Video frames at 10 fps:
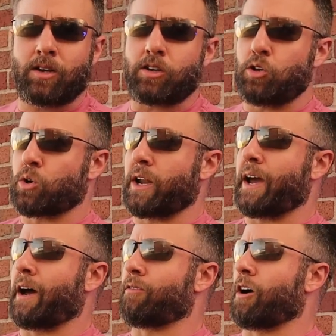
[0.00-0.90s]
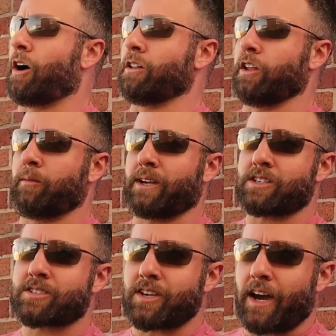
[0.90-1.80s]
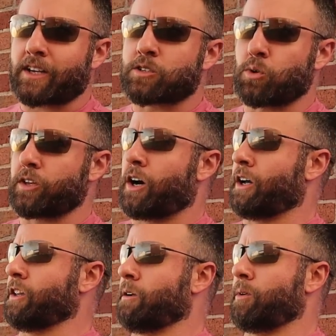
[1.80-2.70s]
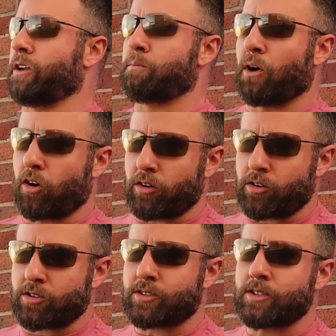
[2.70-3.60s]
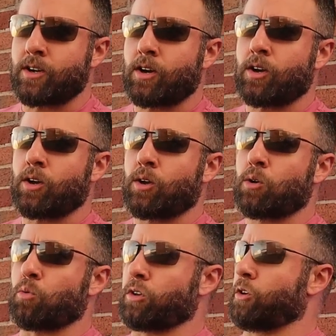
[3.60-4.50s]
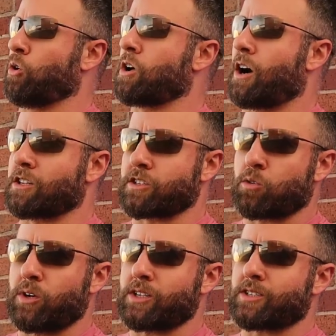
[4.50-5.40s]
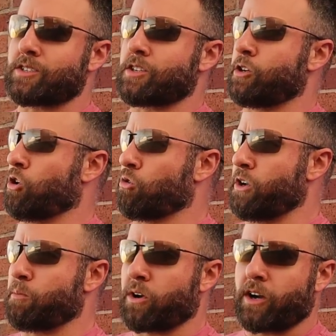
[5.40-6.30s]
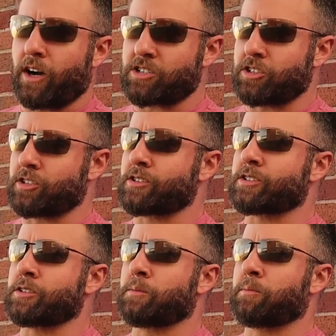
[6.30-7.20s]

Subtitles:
you can have unlimited sex with unlimited partners, with no consequences and no repercussions.